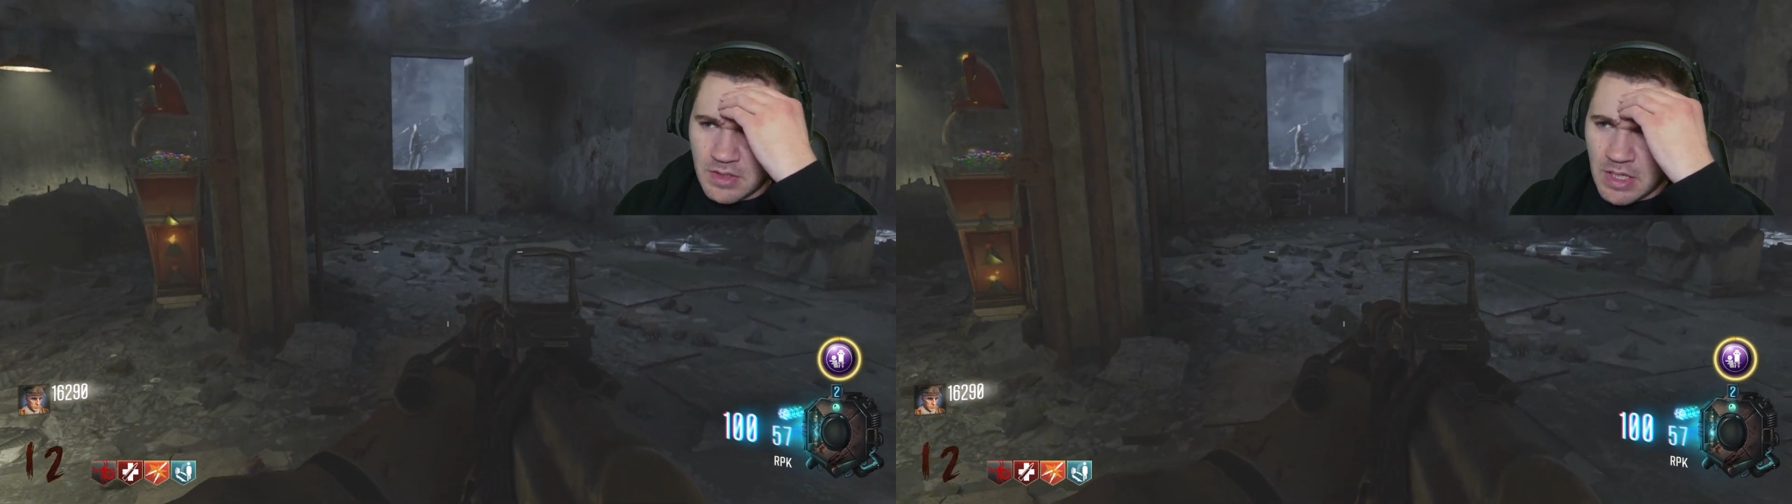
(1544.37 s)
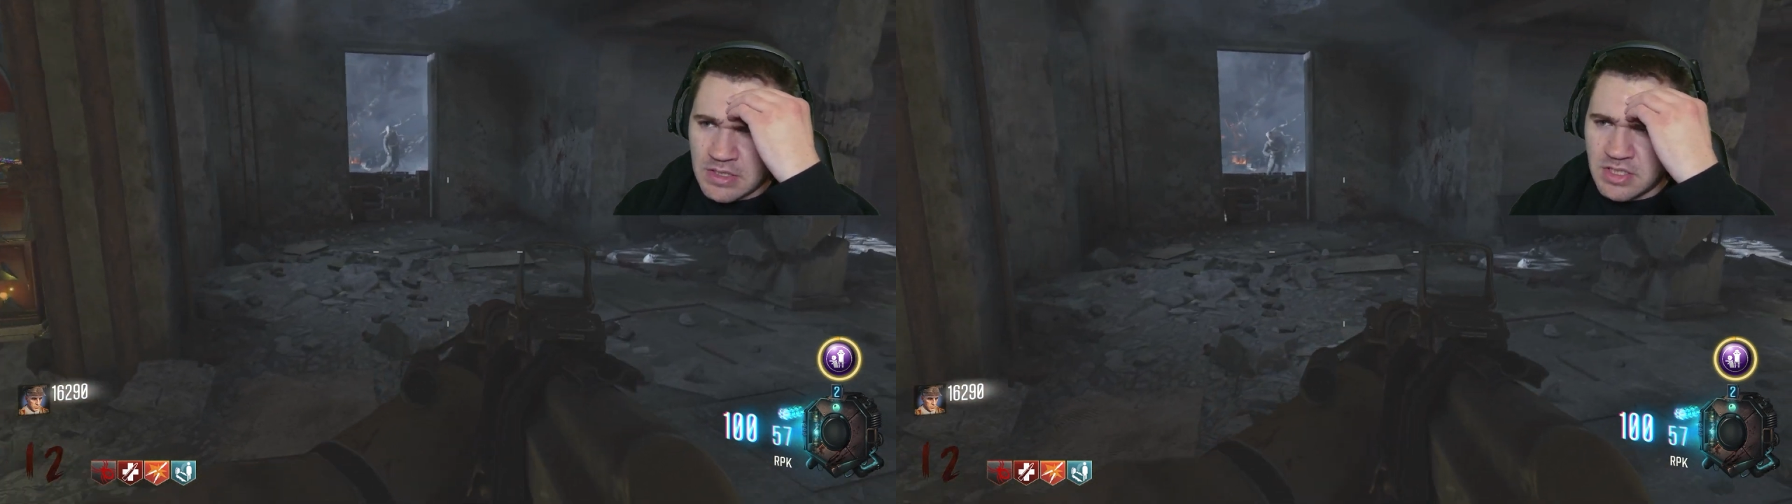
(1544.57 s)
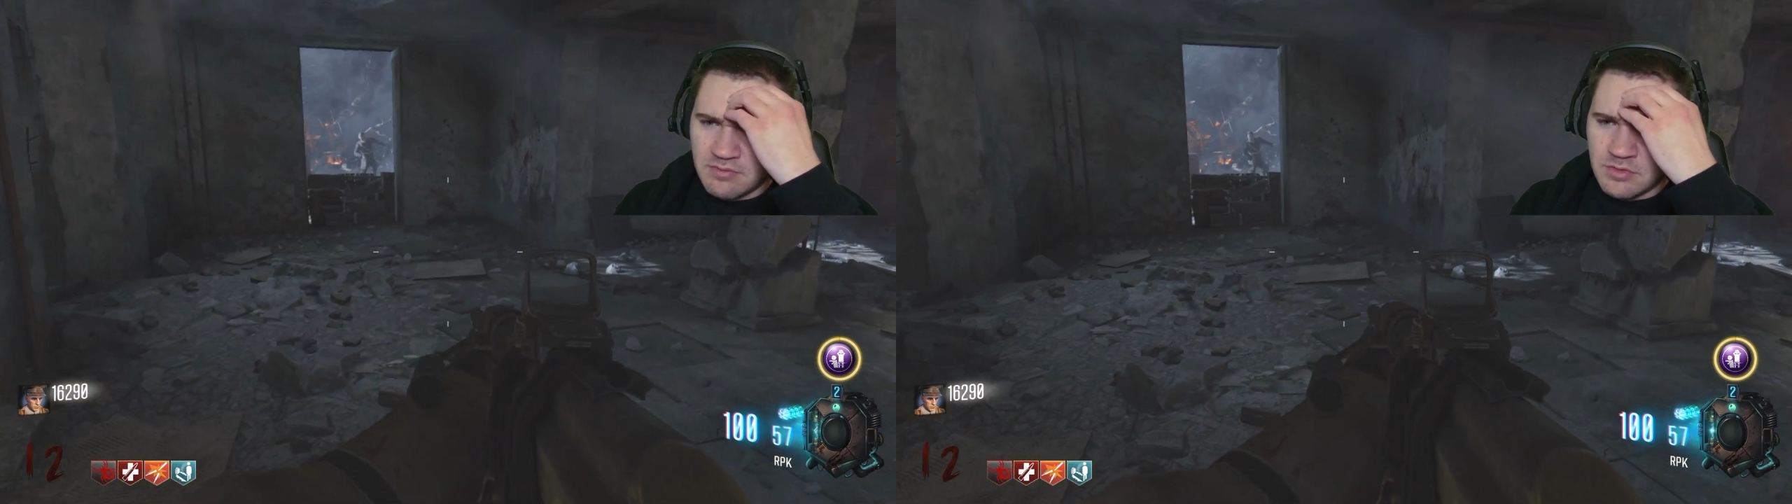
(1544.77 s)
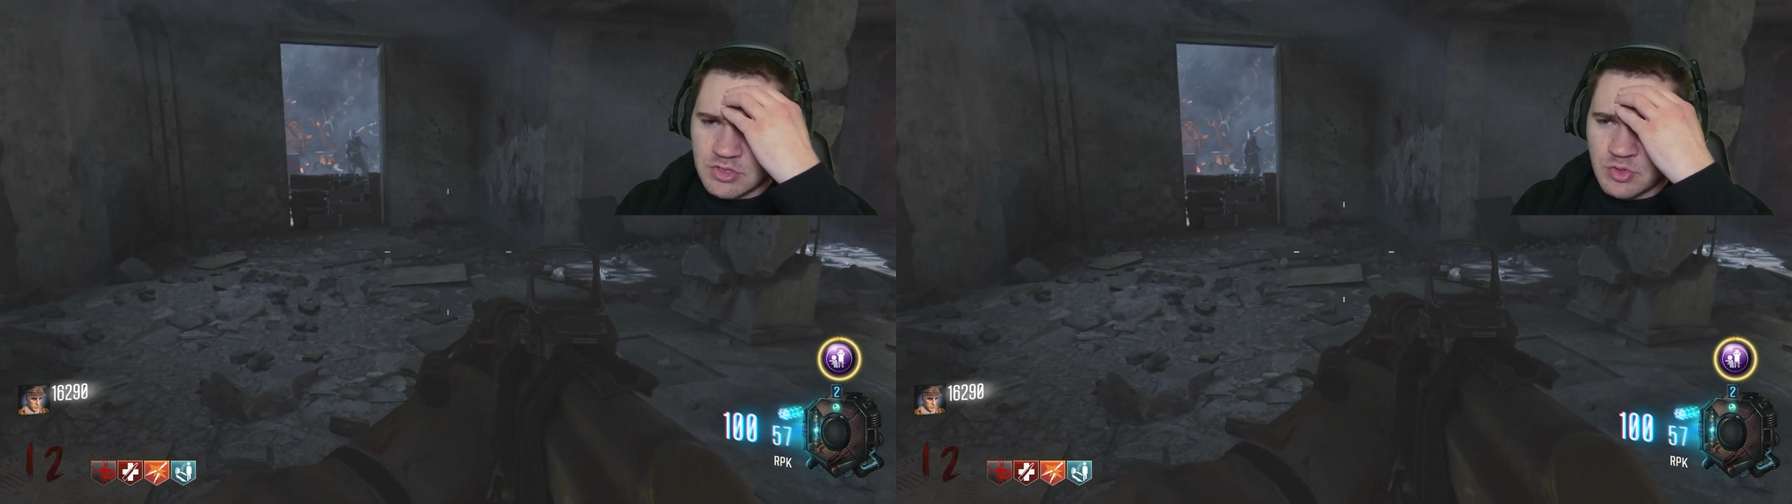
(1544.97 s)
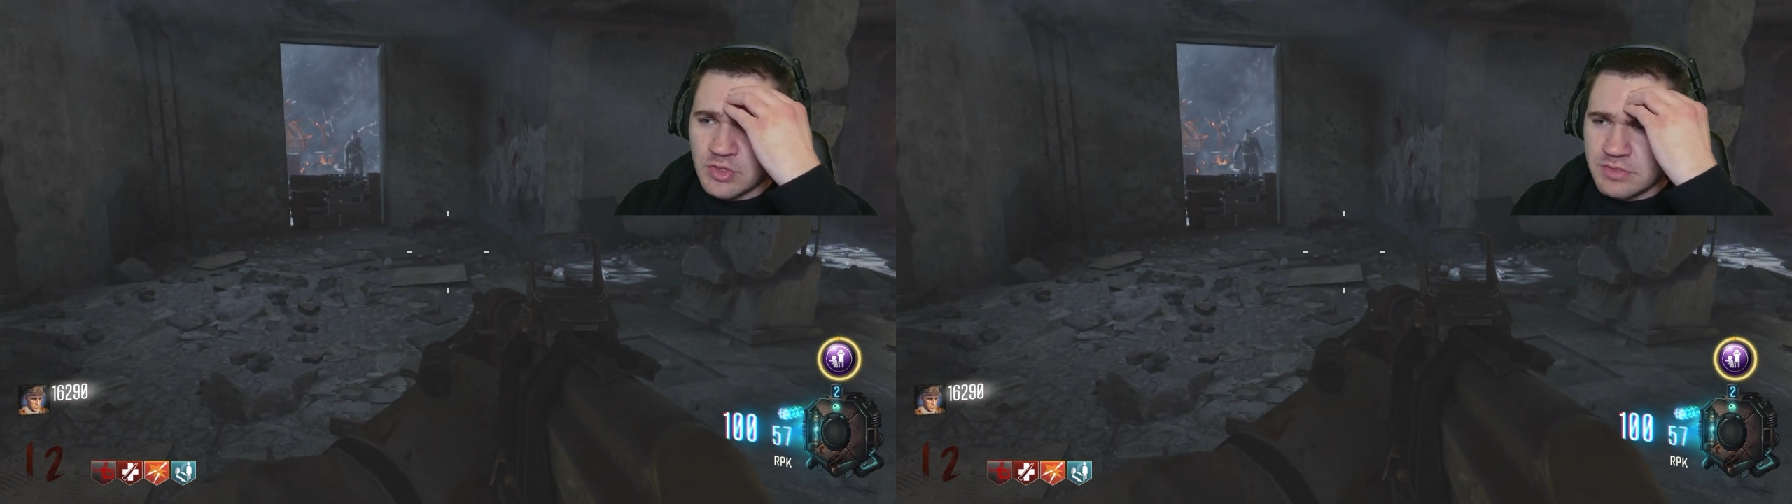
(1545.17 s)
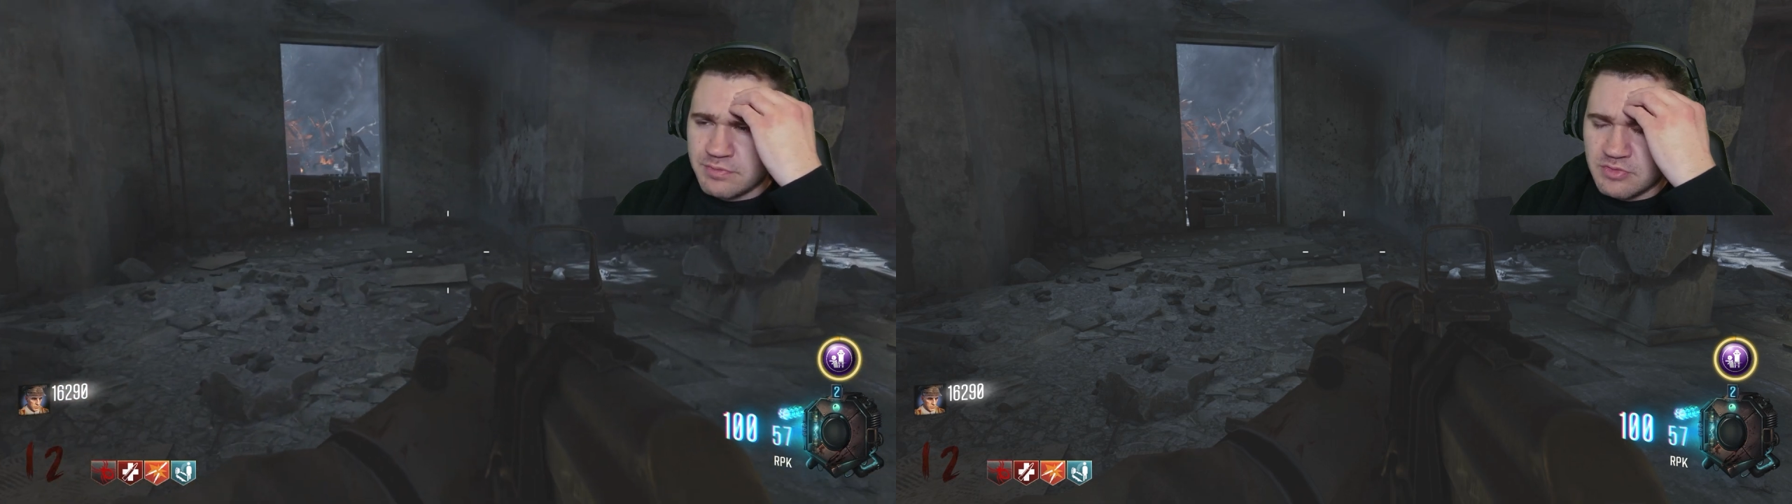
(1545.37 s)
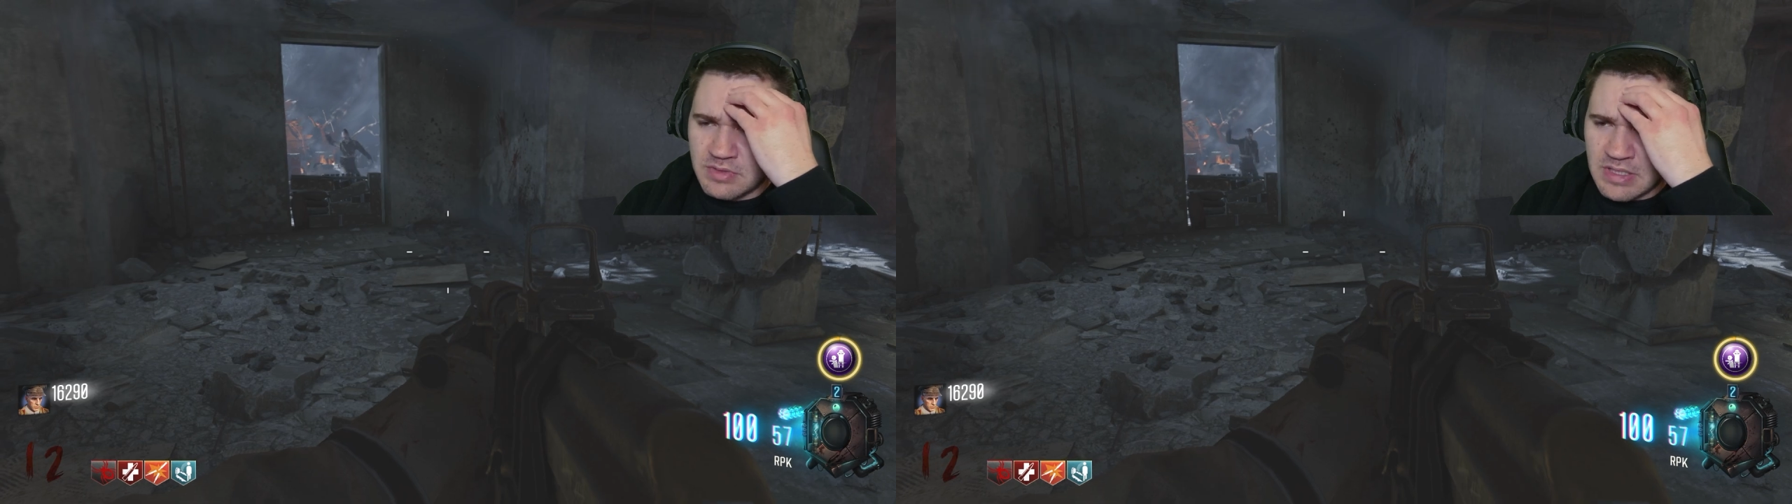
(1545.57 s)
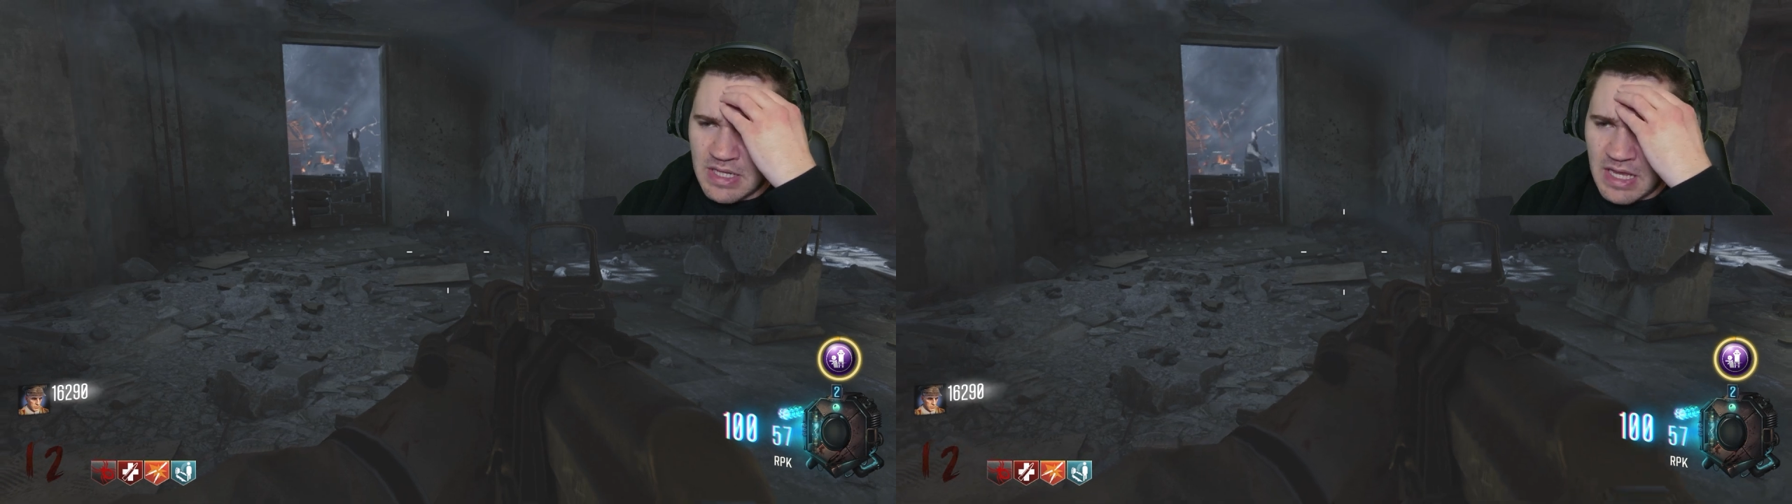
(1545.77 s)
And given the choice
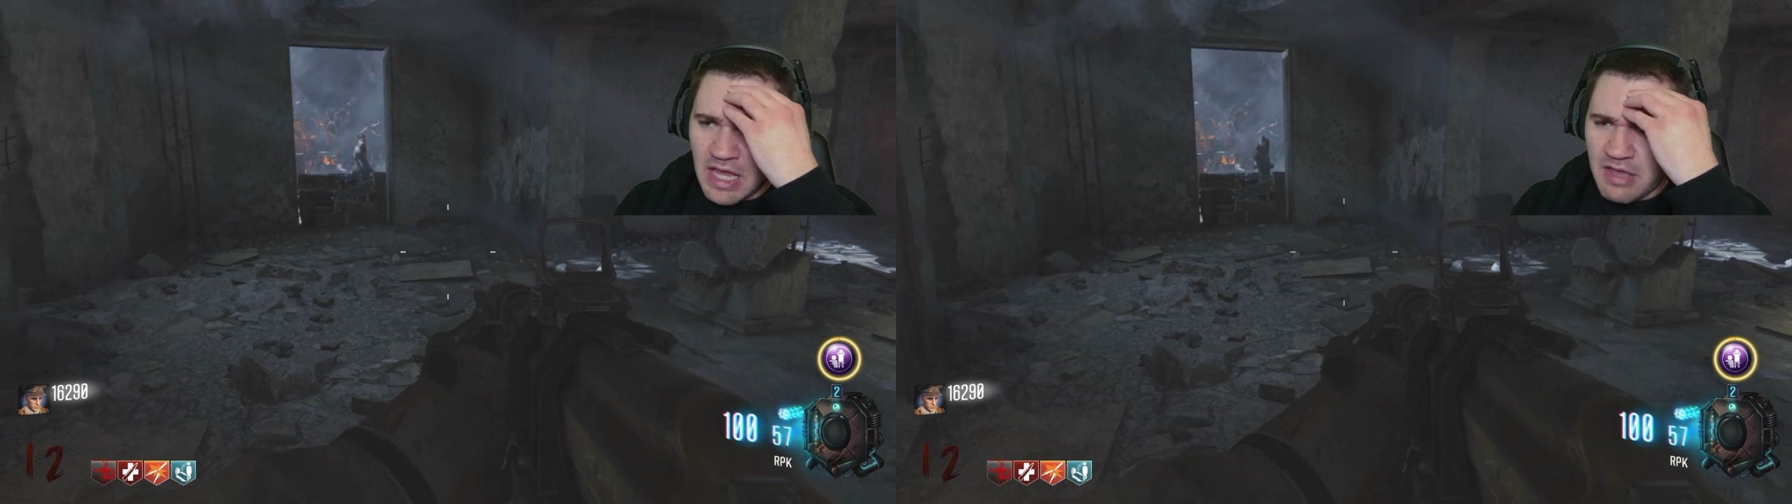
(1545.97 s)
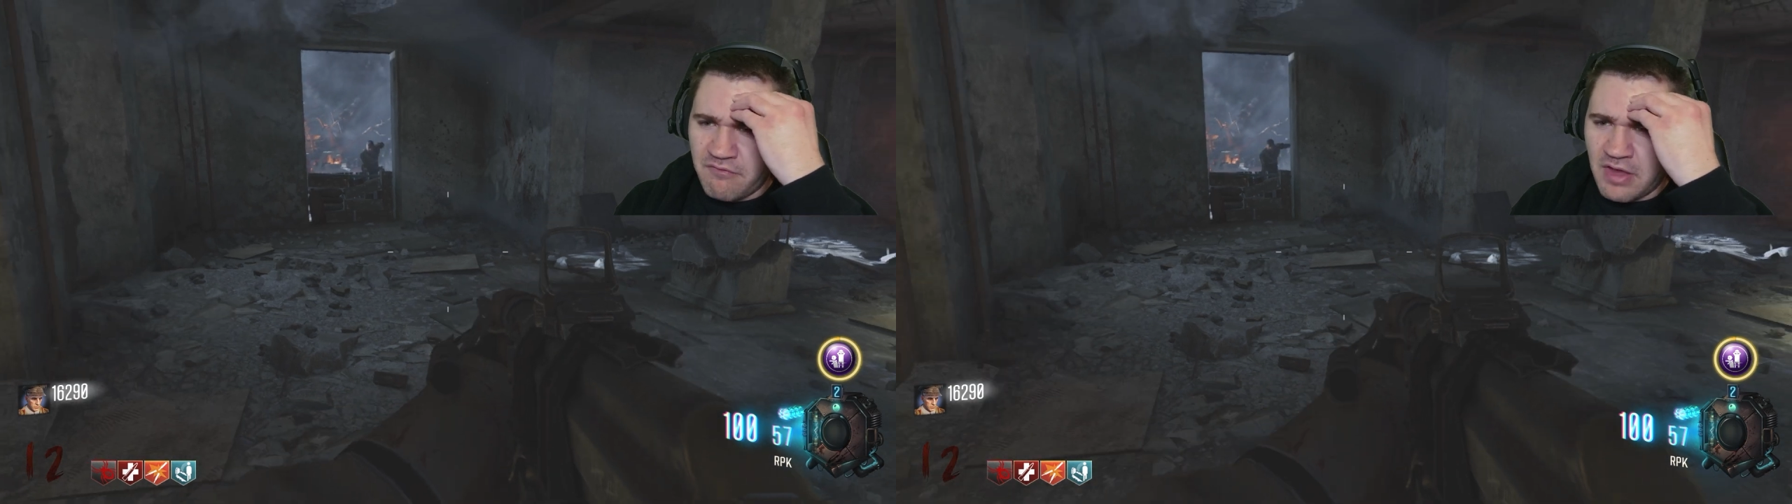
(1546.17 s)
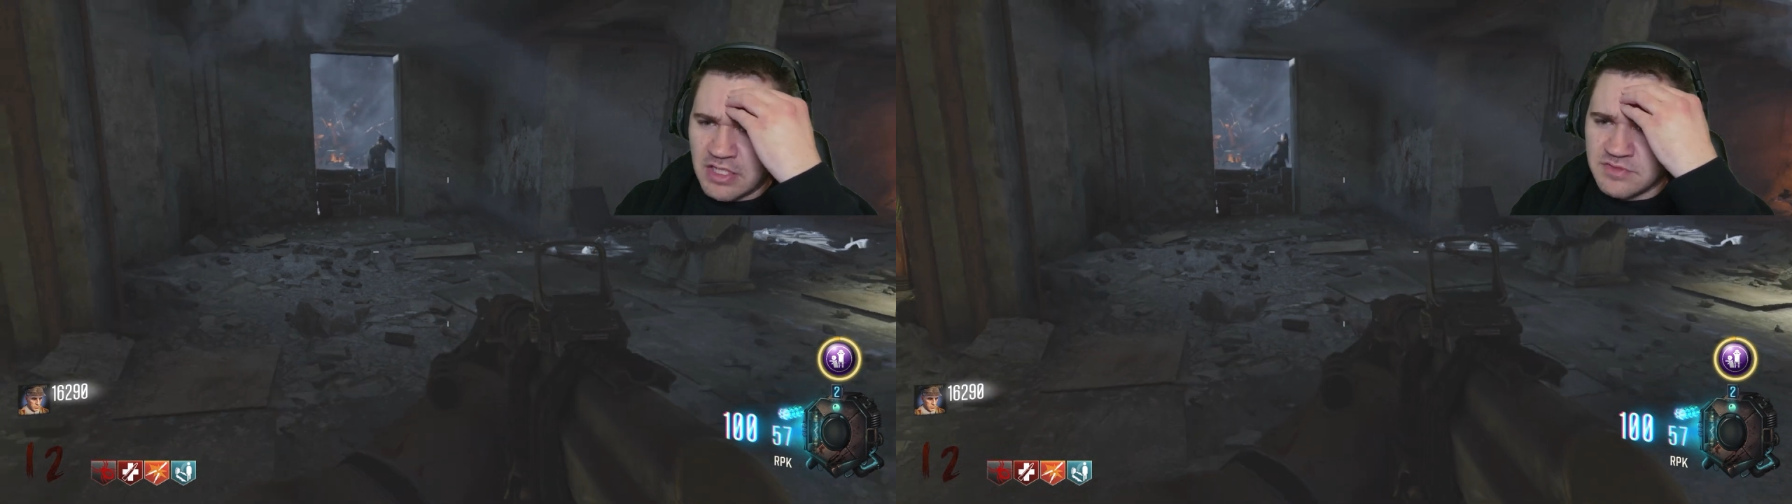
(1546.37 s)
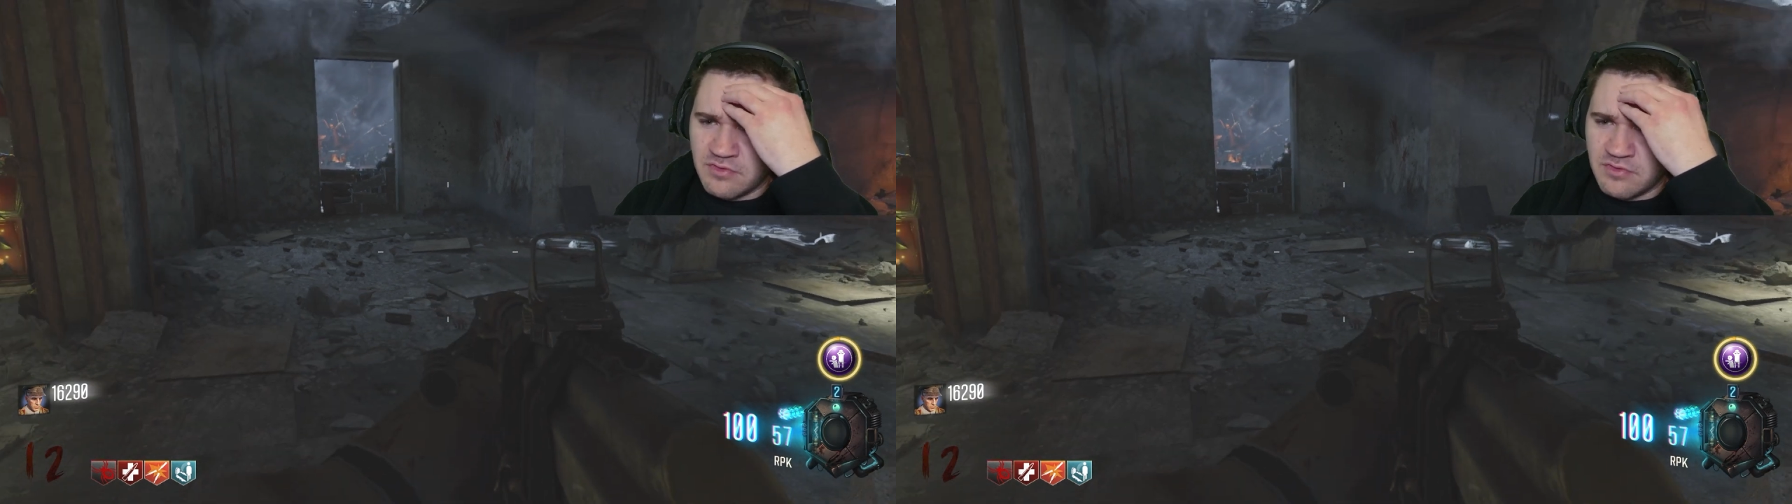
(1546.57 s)
between that half-ass